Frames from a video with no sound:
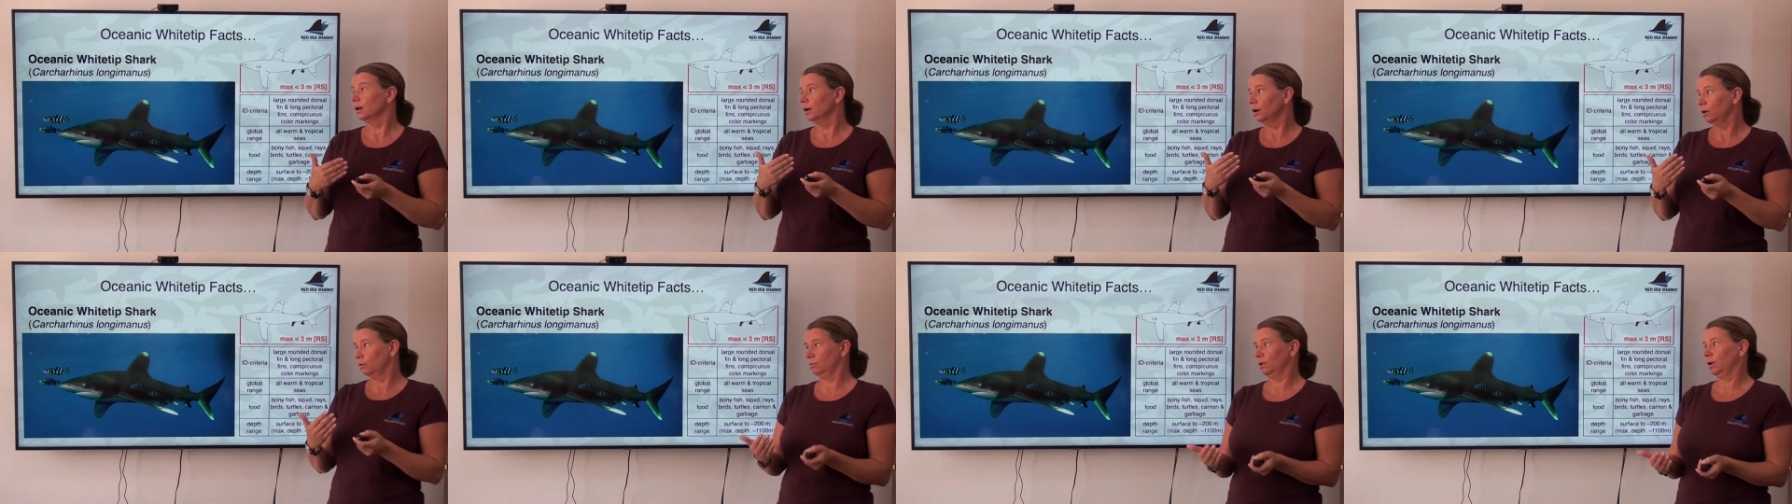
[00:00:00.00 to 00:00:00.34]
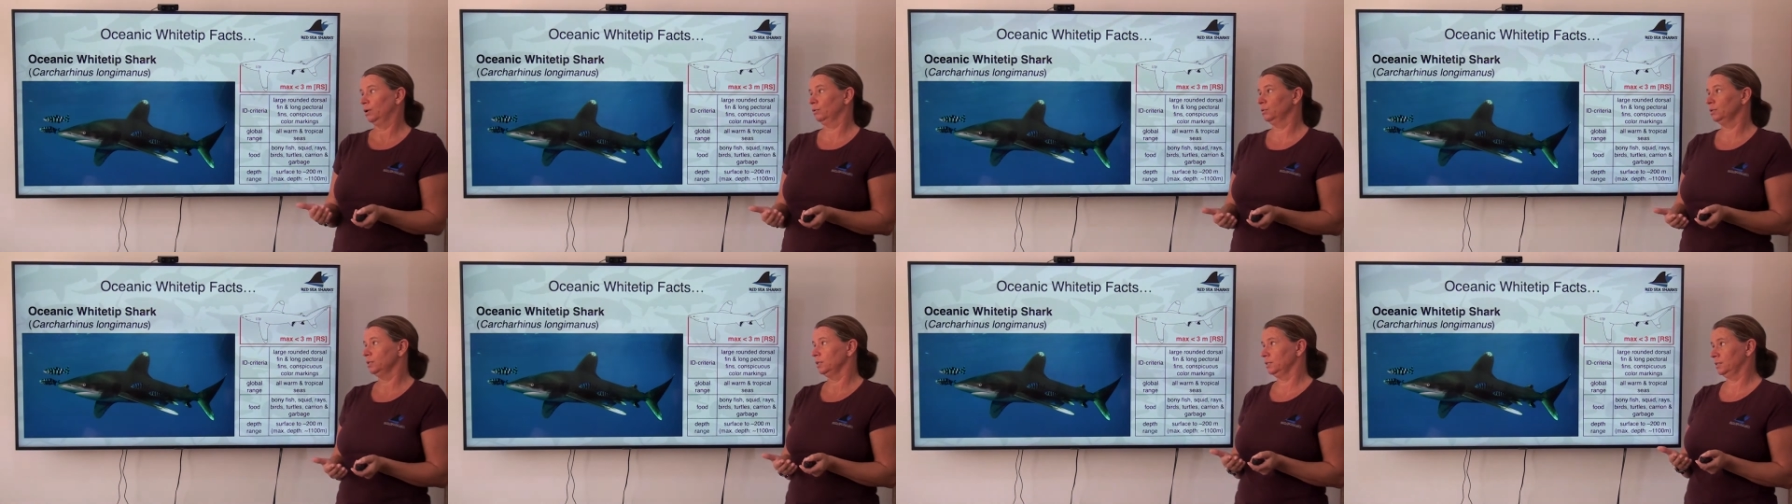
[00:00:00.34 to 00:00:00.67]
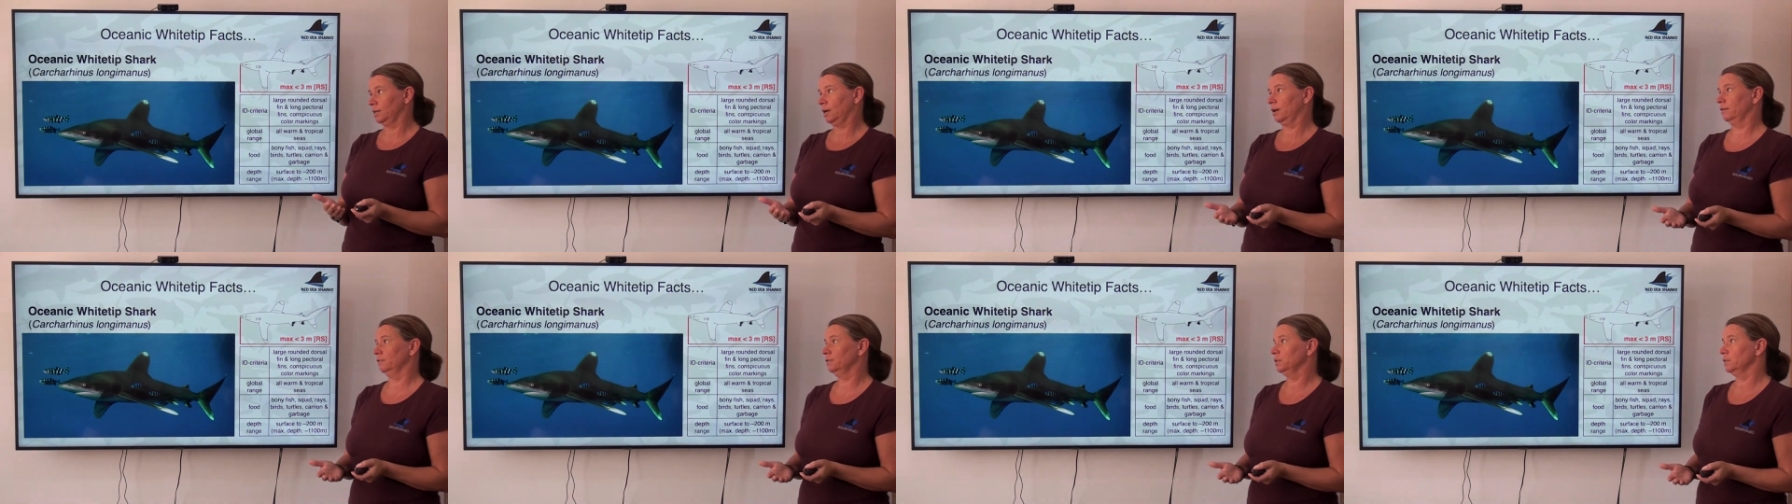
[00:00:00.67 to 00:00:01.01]
around
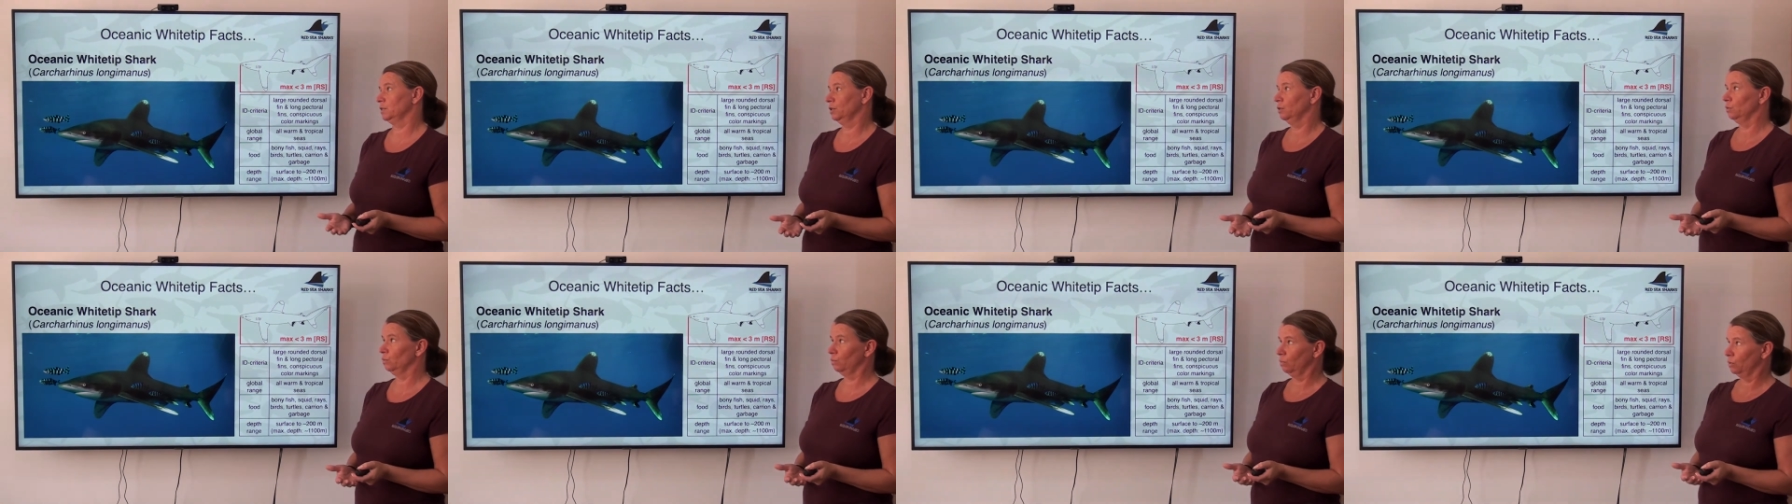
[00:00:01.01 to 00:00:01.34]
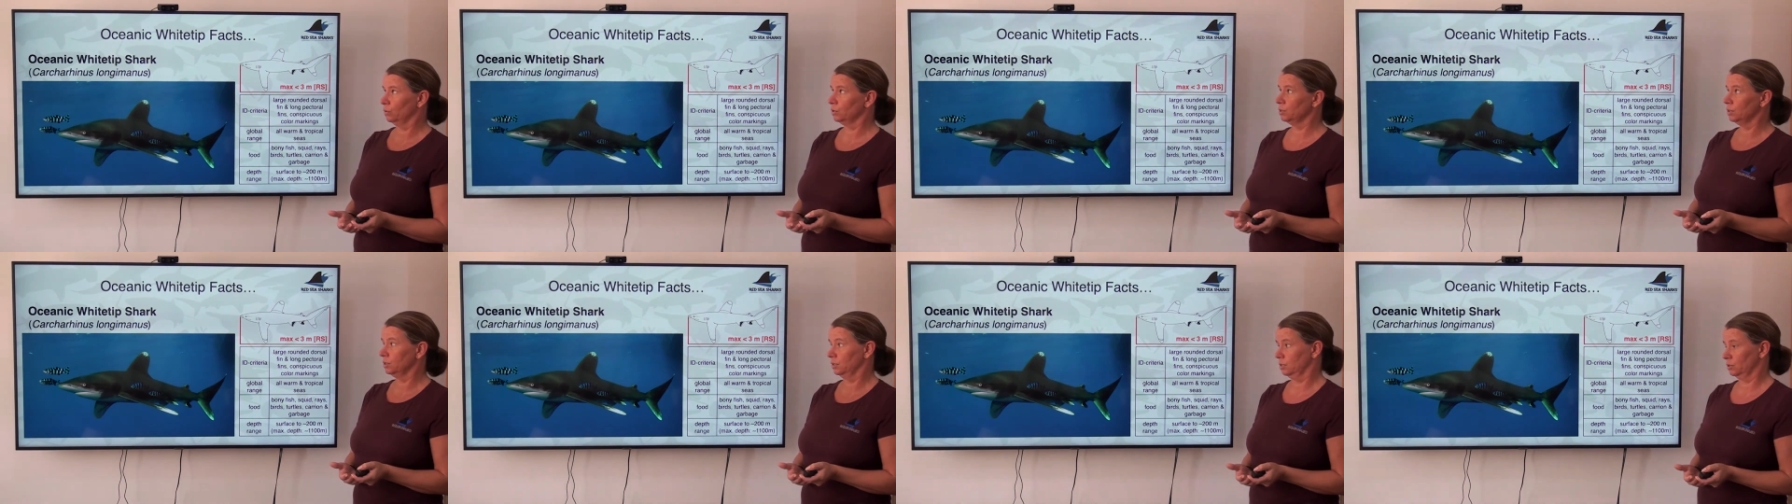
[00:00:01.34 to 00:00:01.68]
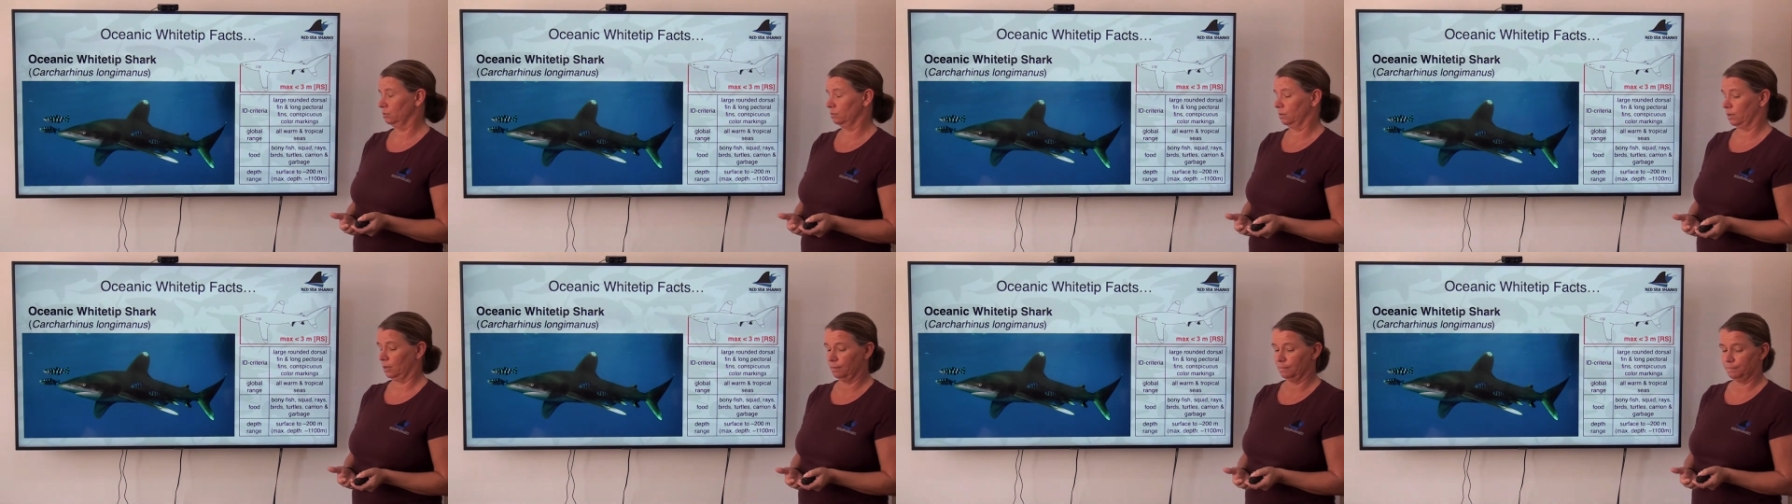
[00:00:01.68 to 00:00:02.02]
divers in the water
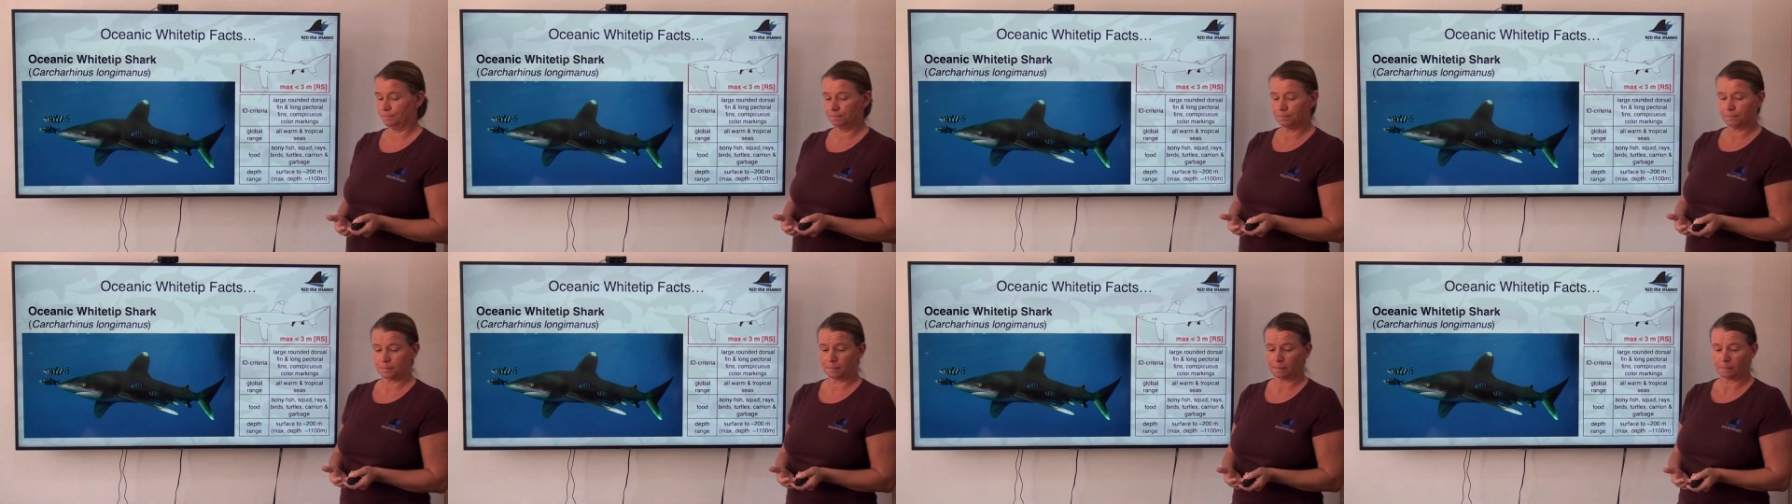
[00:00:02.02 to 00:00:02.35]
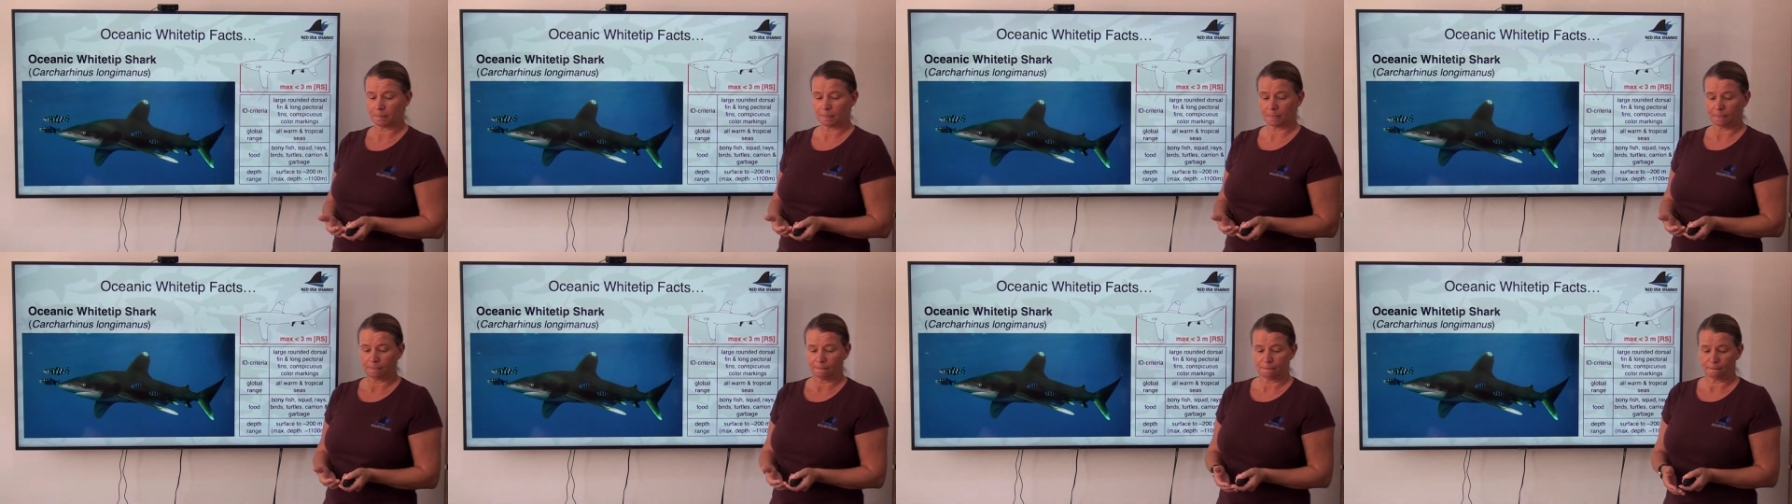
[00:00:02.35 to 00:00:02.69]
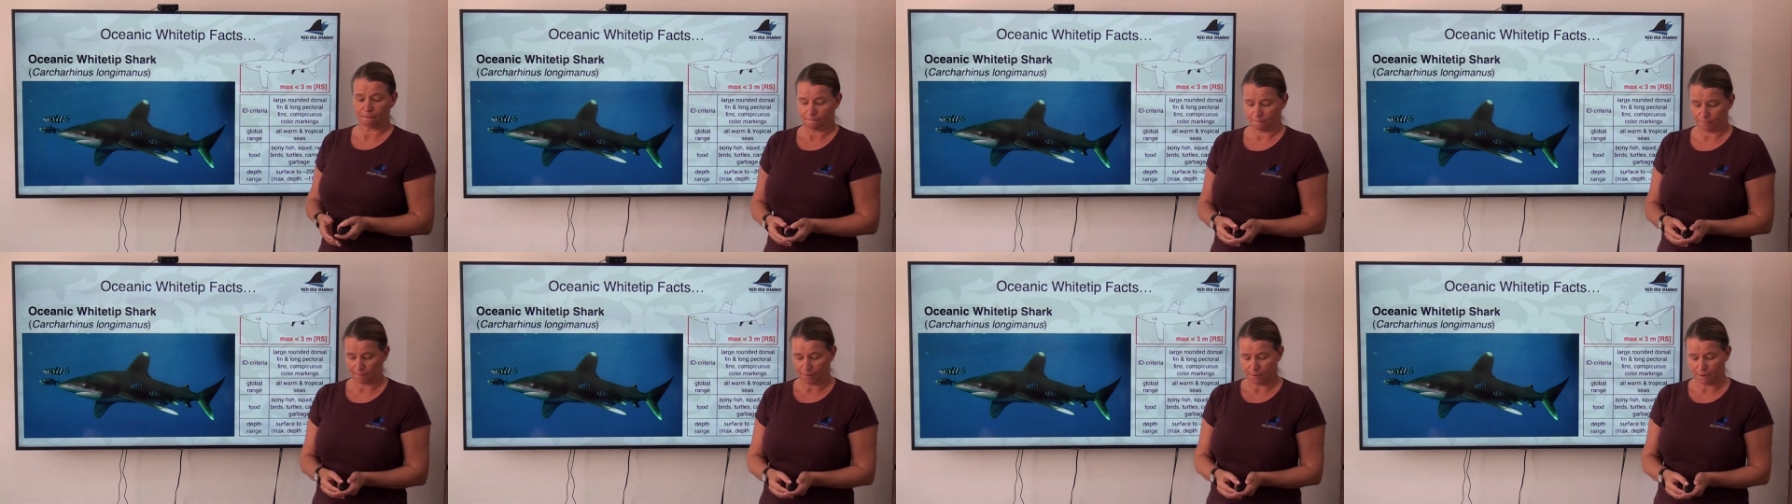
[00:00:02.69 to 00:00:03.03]
as well.
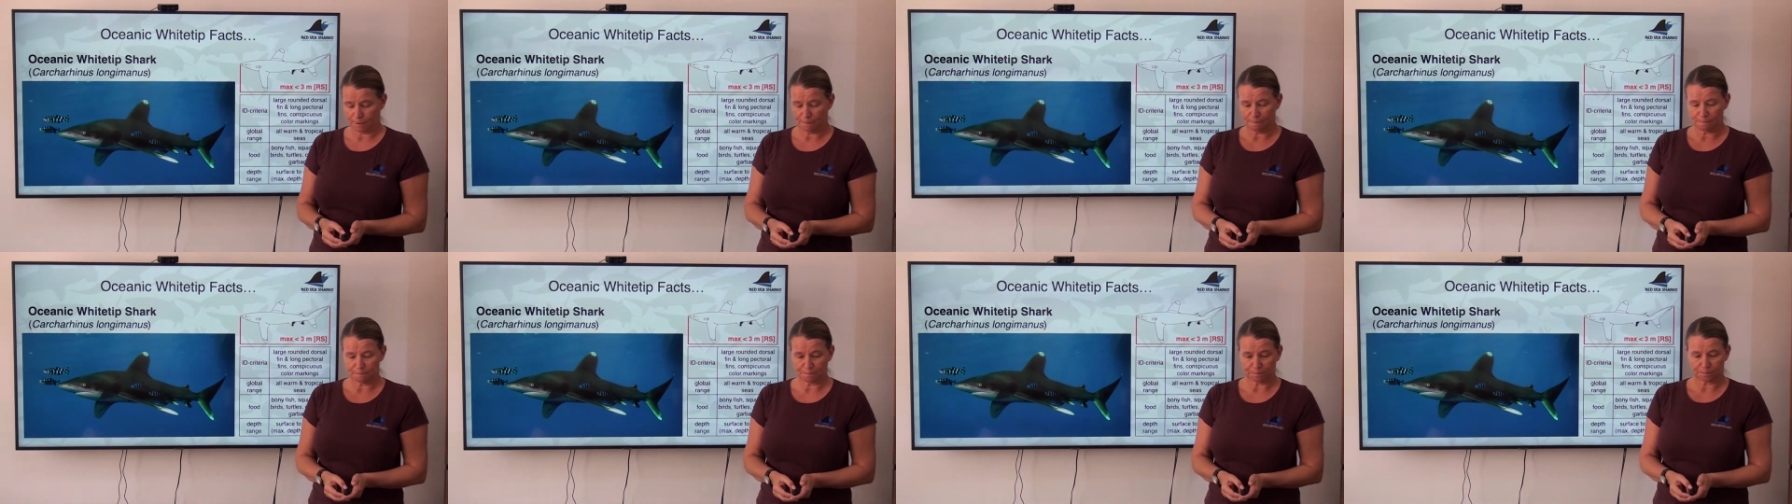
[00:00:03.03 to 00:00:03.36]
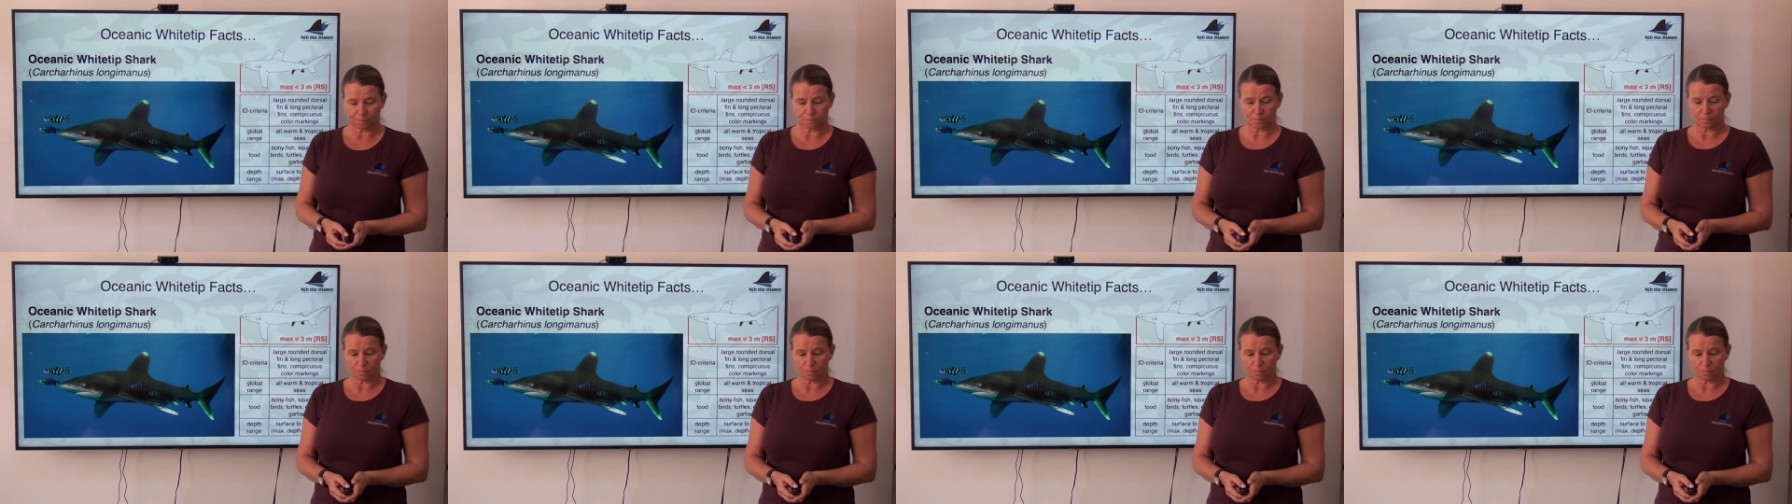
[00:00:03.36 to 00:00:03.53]
Okay?